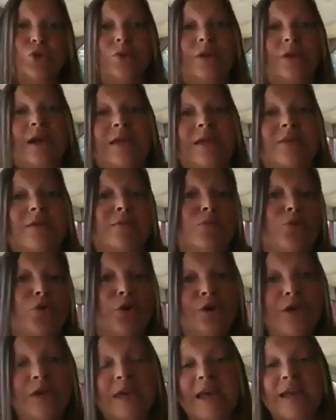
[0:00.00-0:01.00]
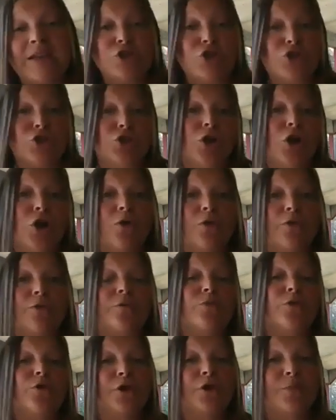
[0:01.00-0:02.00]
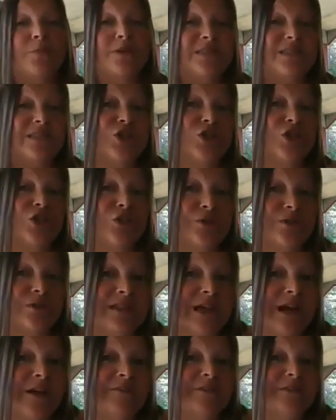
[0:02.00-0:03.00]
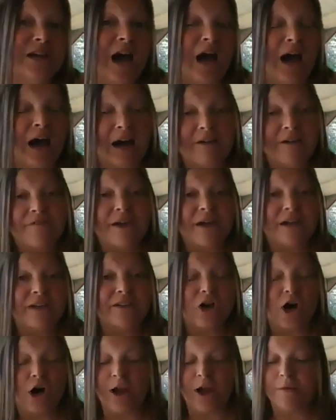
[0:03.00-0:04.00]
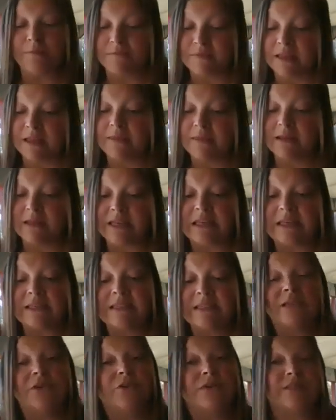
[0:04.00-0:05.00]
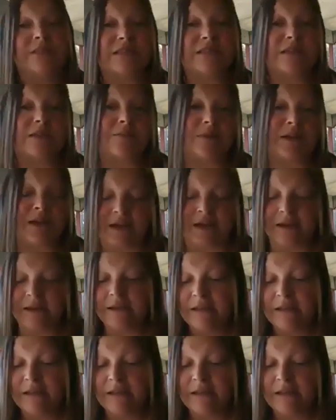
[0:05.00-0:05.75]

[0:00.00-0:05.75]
Like, the more you get to know and the more you position yourself to have that time, then the easier it's going to be.